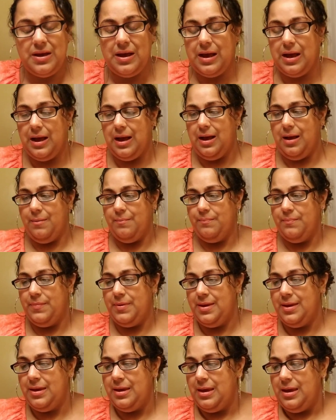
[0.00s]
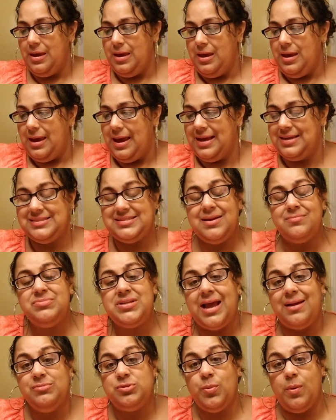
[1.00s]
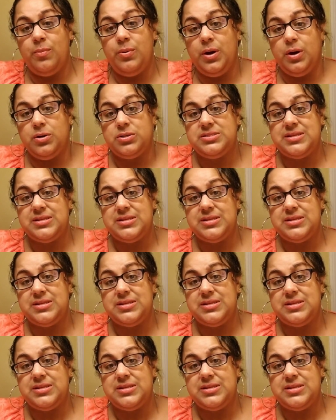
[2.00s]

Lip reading: And sometimes what we're